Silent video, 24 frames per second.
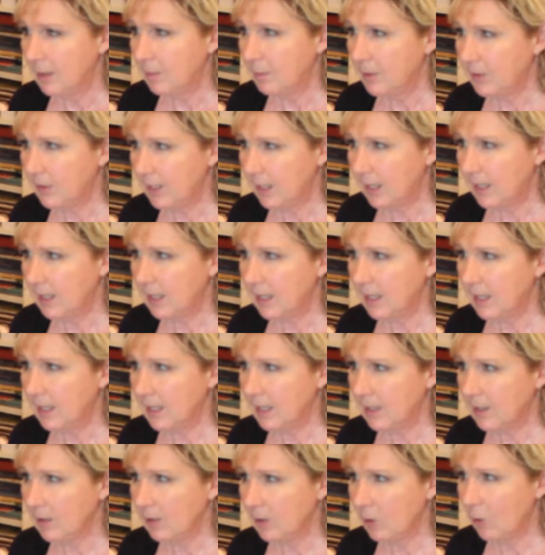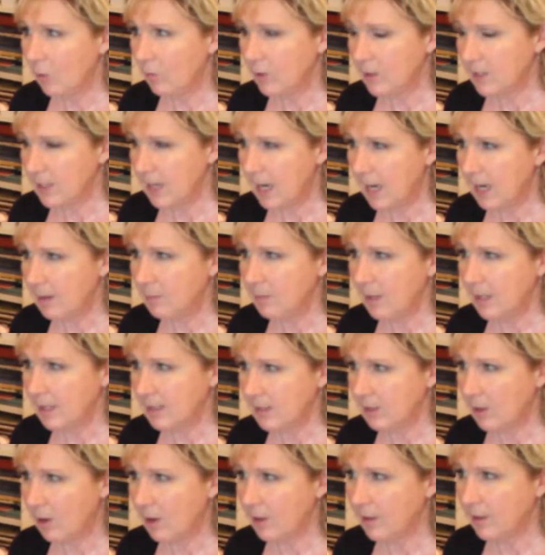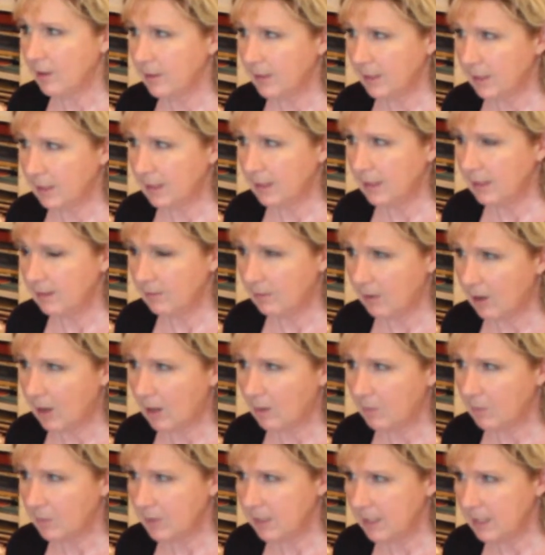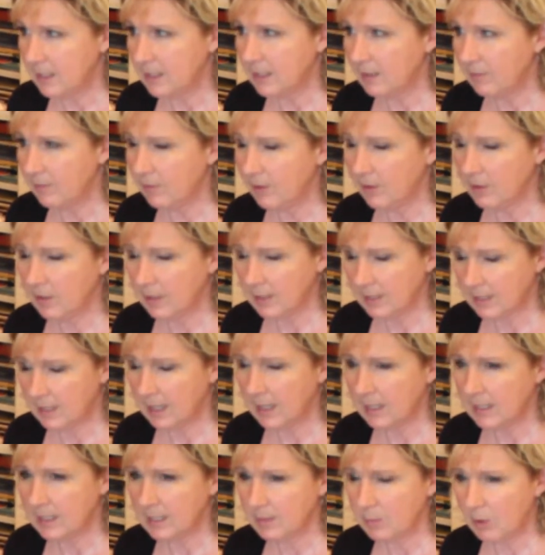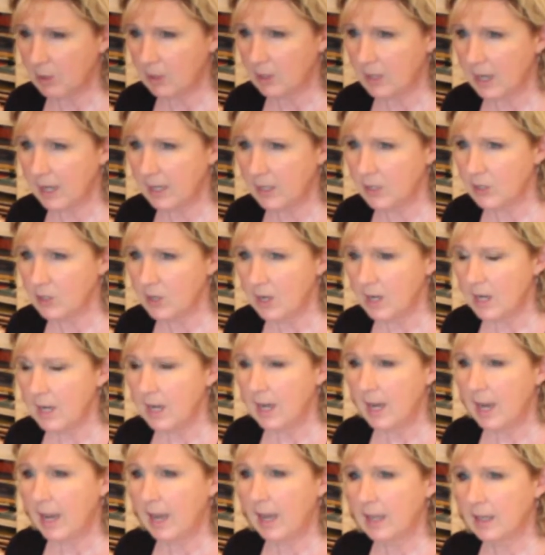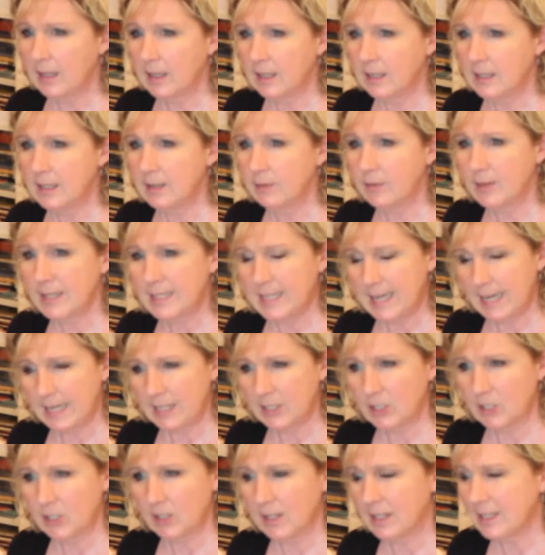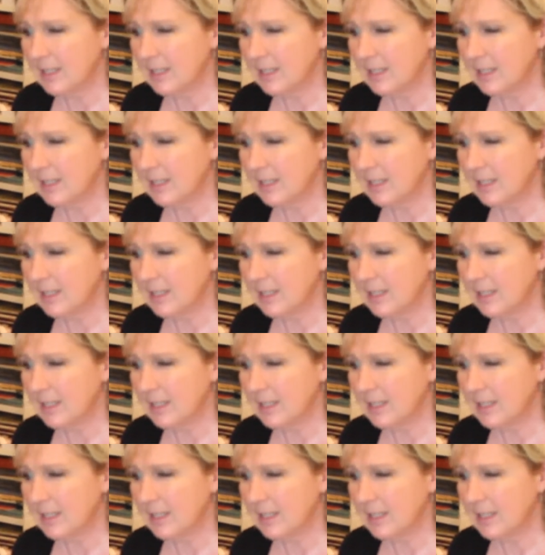But then over time they saw that the lever harp needs a slightly smaller gauge and a different tension.